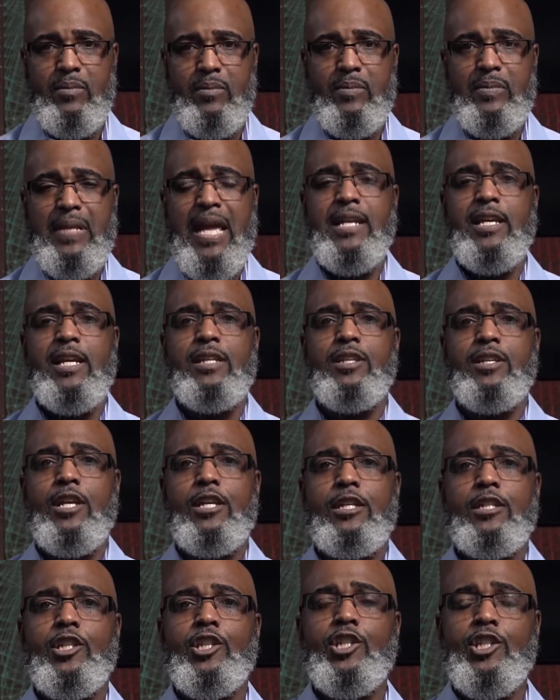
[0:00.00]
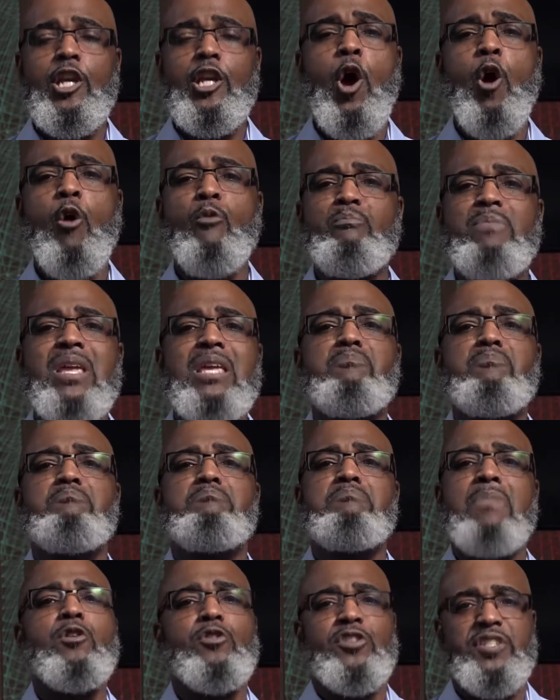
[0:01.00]
That is, show me
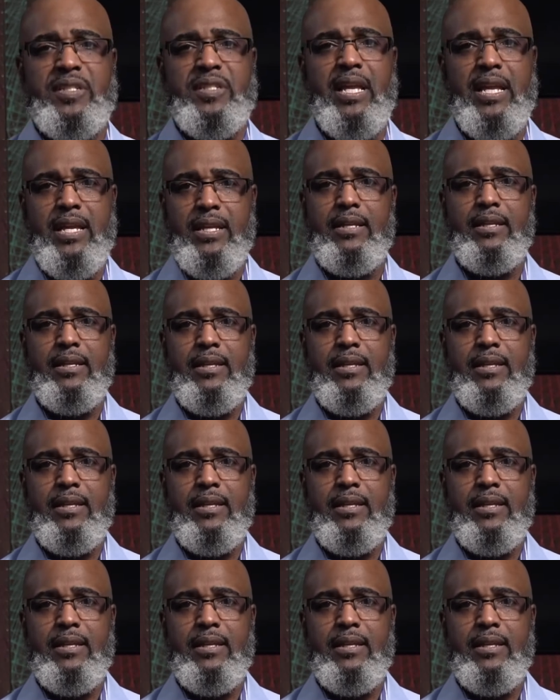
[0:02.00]
mercy.